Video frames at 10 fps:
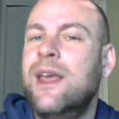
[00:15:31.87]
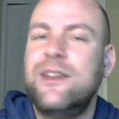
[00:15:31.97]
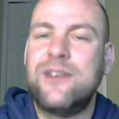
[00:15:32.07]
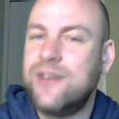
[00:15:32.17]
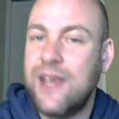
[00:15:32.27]

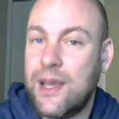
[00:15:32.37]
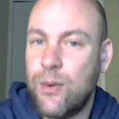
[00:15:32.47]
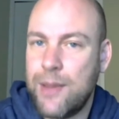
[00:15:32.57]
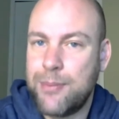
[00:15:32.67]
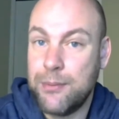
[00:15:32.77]
to take
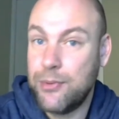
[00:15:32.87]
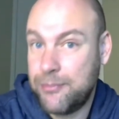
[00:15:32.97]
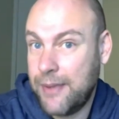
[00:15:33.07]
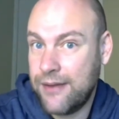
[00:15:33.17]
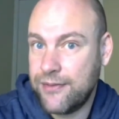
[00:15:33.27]
away people's
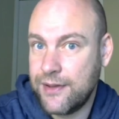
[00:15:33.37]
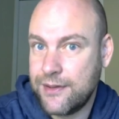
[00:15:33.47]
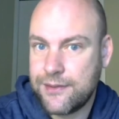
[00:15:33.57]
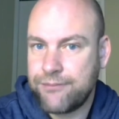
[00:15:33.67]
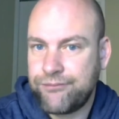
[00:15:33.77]

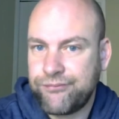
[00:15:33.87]
benefits.